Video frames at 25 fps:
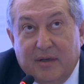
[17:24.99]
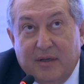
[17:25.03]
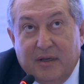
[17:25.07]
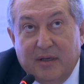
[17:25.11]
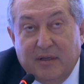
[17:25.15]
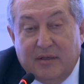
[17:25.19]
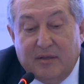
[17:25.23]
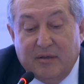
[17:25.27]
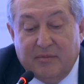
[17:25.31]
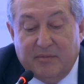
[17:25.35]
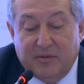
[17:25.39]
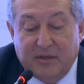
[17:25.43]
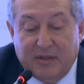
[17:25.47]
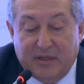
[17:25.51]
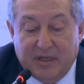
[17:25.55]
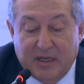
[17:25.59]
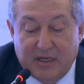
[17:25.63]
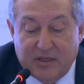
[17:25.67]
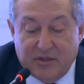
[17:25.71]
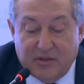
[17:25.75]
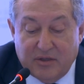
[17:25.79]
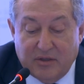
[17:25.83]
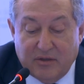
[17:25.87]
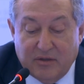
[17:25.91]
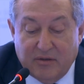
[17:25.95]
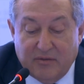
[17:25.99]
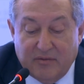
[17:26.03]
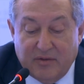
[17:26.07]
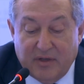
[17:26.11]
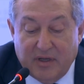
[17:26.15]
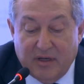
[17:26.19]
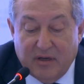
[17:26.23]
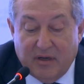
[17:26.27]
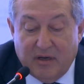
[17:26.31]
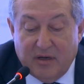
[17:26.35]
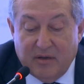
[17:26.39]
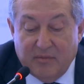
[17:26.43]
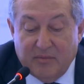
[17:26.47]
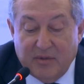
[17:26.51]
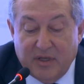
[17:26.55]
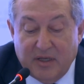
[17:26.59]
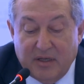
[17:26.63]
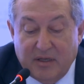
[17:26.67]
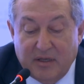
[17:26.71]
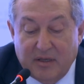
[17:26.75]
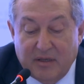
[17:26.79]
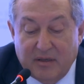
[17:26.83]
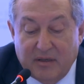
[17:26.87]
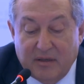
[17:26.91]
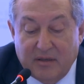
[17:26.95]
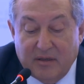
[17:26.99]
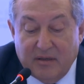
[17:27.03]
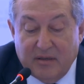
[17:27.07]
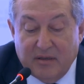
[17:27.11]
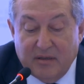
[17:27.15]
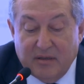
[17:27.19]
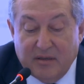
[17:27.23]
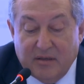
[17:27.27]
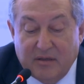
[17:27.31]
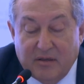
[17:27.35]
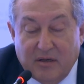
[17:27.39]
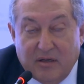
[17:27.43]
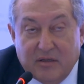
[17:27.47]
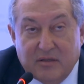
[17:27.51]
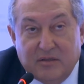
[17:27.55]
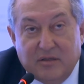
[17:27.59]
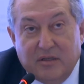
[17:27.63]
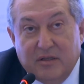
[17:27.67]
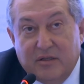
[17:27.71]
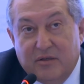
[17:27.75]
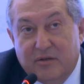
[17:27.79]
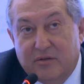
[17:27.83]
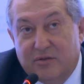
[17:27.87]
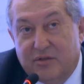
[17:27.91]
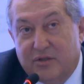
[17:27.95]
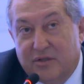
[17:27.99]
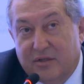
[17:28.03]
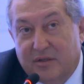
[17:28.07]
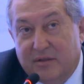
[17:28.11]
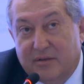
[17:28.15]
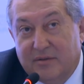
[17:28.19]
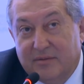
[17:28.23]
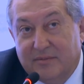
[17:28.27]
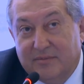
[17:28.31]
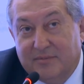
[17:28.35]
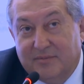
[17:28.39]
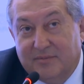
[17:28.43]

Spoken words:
interpretation of the Armenian Constitution